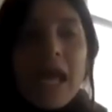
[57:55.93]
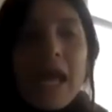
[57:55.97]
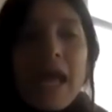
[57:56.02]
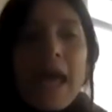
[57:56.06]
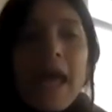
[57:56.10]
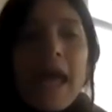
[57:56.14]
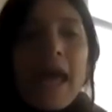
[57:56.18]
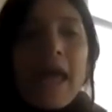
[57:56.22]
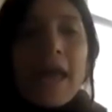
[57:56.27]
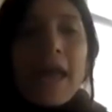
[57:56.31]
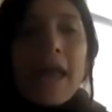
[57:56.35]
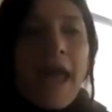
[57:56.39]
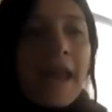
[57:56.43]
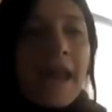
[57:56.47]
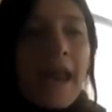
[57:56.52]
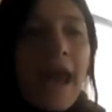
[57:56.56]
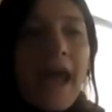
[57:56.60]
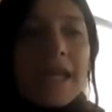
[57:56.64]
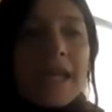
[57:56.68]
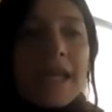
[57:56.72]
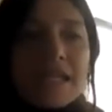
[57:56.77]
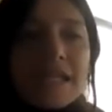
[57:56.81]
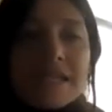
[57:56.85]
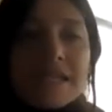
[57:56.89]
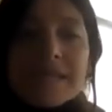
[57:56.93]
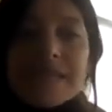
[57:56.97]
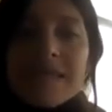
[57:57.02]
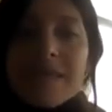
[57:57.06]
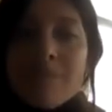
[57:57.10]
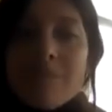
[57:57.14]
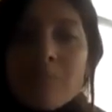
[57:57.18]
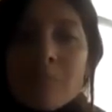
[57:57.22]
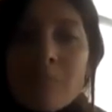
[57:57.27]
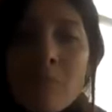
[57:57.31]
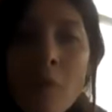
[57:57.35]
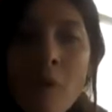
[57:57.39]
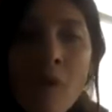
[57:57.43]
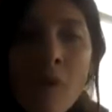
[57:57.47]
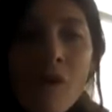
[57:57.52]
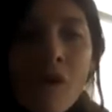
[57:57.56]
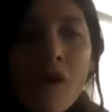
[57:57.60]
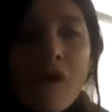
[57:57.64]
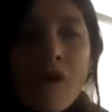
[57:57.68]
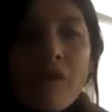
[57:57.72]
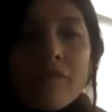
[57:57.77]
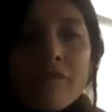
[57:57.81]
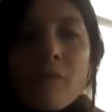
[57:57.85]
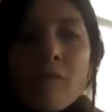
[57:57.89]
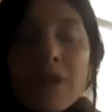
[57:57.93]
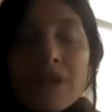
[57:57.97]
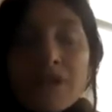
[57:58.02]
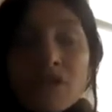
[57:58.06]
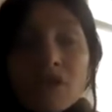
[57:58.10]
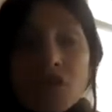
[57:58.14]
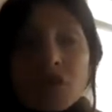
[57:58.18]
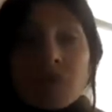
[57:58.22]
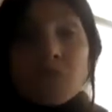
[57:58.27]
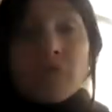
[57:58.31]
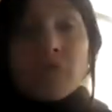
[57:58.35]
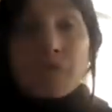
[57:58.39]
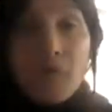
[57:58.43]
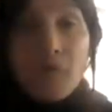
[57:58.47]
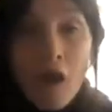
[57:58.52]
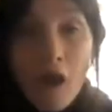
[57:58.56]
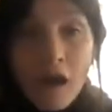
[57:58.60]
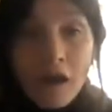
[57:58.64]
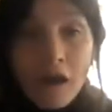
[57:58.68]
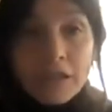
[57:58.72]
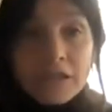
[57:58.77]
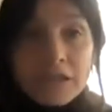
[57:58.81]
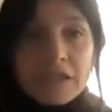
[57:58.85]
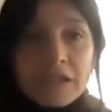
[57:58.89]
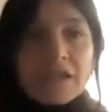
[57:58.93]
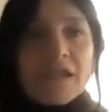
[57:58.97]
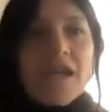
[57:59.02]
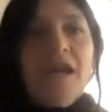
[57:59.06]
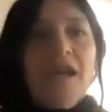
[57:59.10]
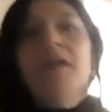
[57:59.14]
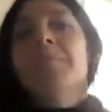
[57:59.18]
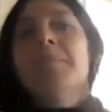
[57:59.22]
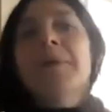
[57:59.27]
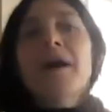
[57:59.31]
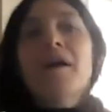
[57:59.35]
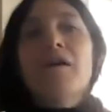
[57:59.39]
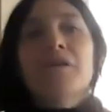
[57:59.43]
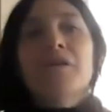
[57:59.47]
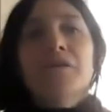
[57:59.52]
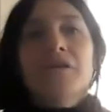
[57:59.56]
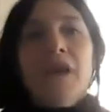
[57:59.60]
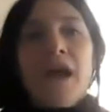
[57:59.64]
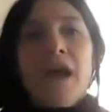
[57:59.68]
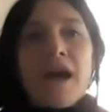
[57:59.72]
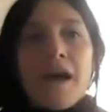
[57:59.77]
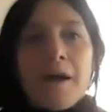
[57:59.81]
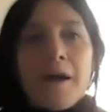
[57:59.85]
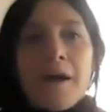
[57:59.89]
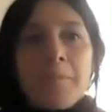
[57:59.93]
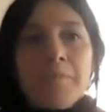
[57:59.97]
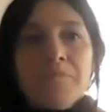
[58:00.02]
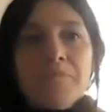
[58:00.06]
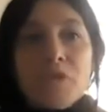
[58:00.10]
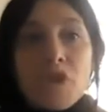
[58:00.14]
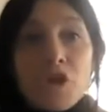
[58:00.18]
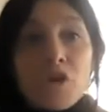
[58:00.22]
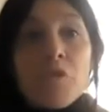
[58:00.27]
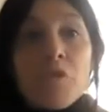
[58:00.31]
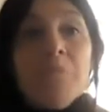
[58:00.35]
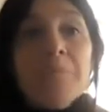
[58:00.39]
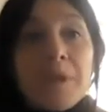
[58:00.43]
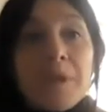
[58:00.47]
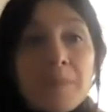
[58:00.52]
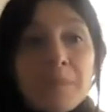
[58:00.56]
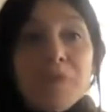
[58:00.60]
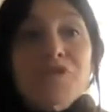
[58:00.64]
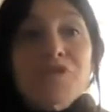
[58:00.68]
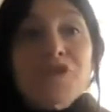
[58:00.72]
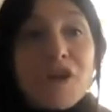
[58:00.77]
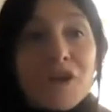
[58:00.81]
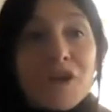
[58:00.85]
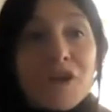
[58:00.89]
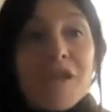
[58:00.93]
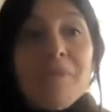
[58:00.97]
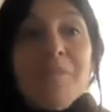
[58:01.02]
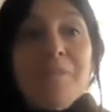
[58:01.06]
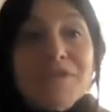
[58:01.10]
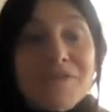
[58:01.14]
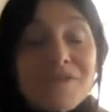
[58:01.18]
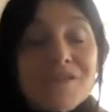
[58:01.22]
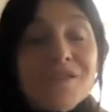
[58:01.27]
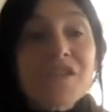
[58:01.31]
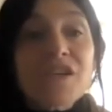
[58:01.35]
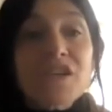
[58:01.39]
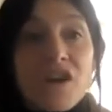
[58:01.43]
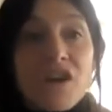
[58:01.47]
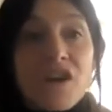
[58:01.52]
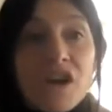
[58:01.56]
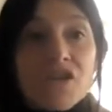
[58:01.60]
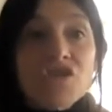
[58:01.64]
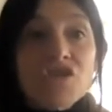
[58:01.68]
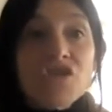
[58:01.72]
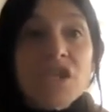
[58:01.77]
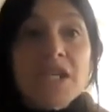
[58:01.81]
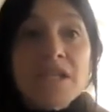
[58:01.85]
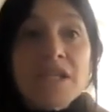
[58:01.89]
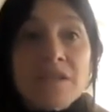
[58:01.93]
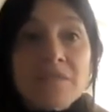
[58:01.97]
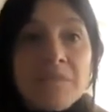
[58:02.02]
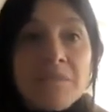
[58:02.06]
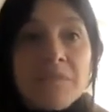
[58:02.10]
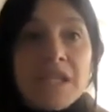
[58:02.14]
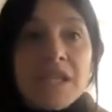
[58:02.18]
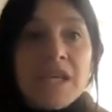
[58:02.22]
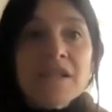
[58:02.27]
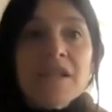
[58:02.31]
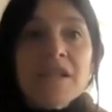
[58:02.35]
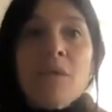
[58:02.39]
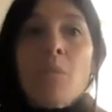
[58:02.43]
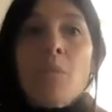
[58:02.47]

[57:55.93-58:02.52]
and I can see more of what is wrong about you know, people talking about this technology in the media than